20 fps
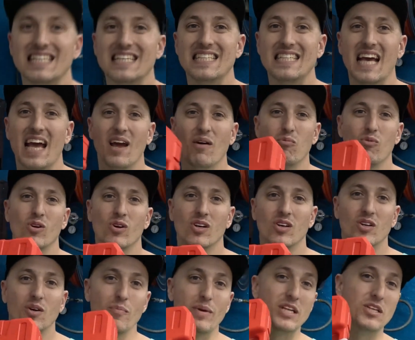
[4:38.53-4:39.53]
Today we're
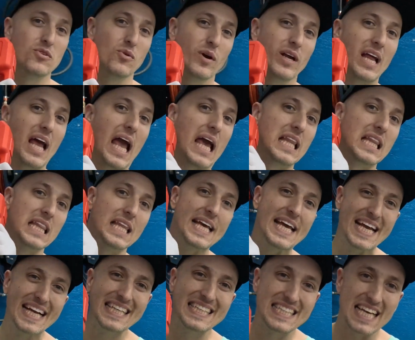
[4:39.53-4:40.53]
going to be doing a
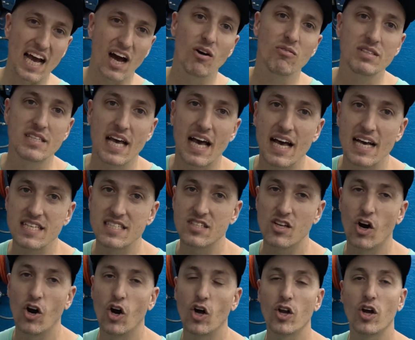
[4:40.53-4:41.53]
leak down
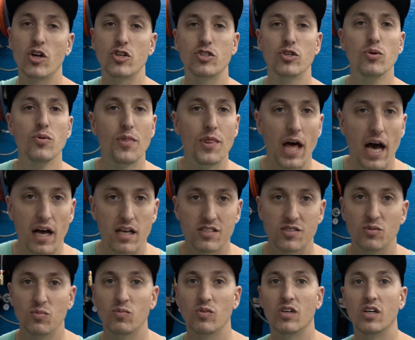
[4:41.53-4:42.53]
test on our
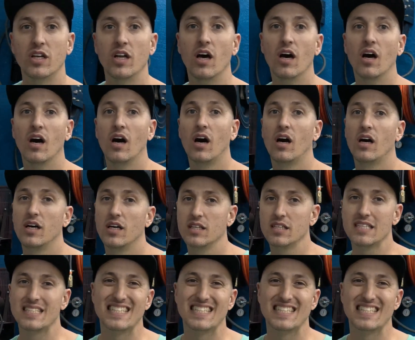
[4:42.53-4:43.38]
2001 Honda